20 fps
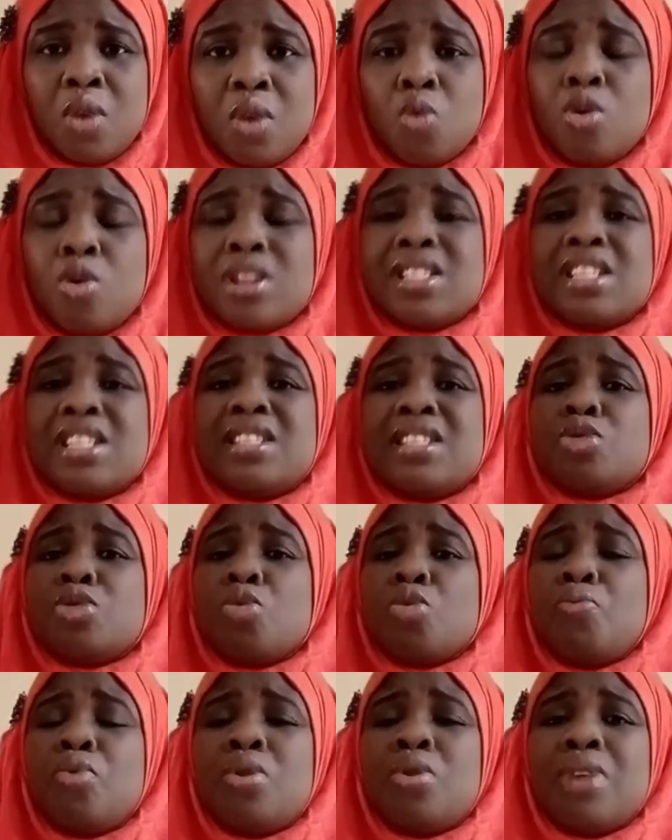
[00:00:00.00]
What is the
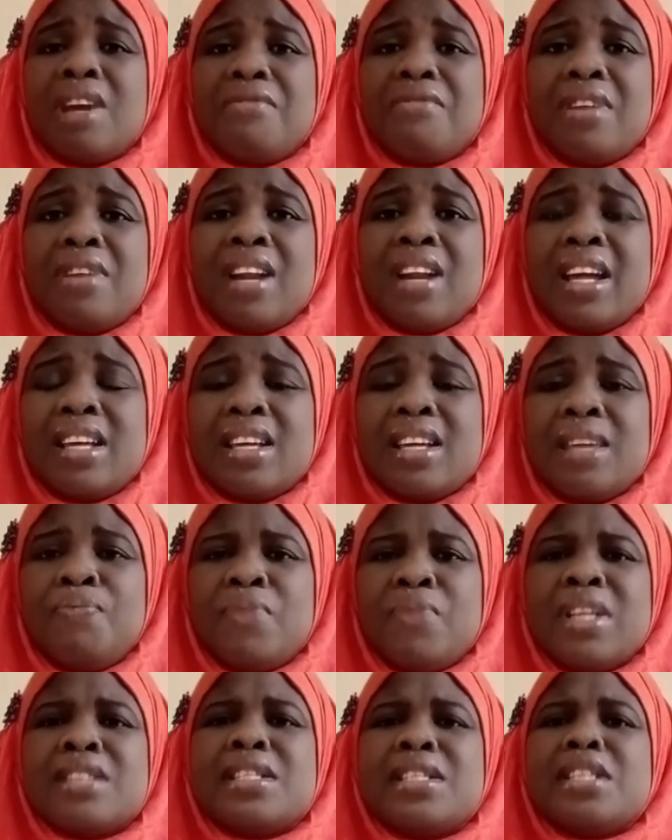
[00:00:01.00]
topography like?
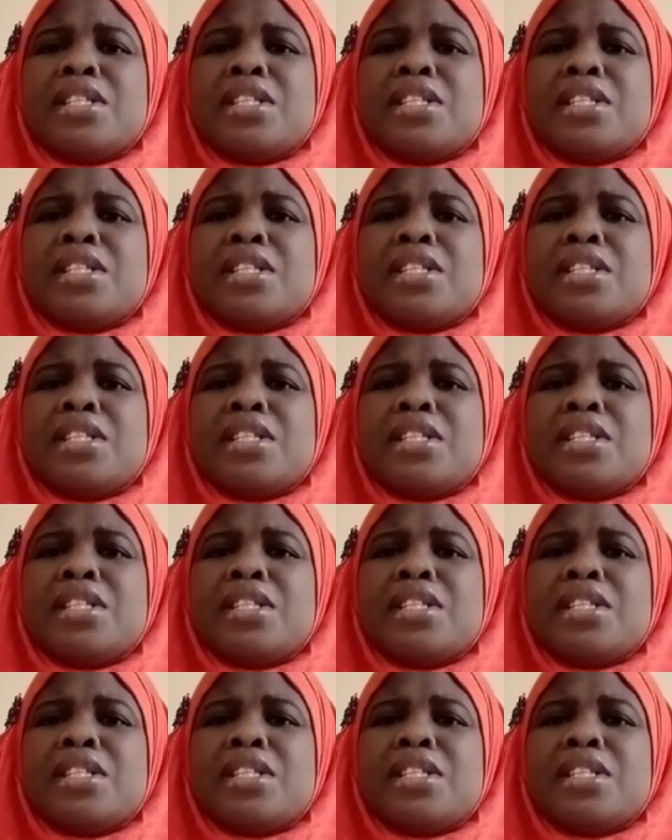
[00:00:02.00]
Is